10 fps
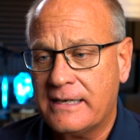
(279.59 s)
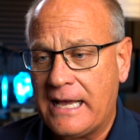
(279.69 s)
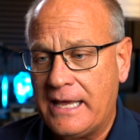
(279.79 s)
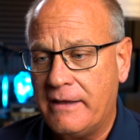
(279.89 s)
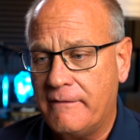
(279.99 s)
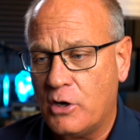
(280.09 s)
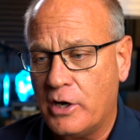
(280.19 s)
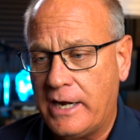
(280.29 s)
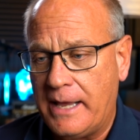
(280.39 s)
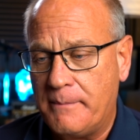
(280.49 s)
kind of
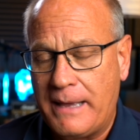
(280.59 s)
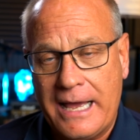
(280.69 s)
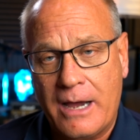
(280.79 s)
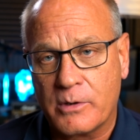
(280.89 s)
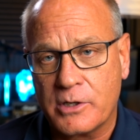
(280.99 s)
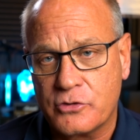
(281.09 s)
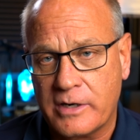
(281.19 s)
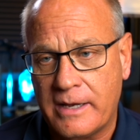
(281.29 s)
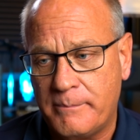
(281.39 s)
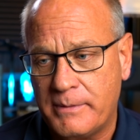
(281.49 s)
on a power
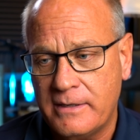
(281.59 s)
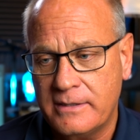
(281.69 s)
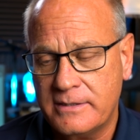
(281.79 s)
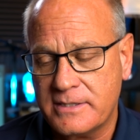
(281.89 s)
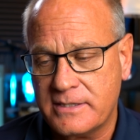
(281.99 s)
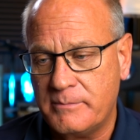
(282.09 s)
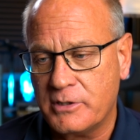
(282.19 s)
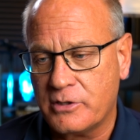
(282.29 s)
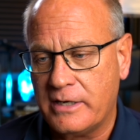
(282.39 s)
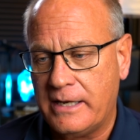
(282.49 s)
trip to some
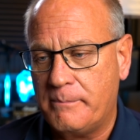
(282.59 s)
degree,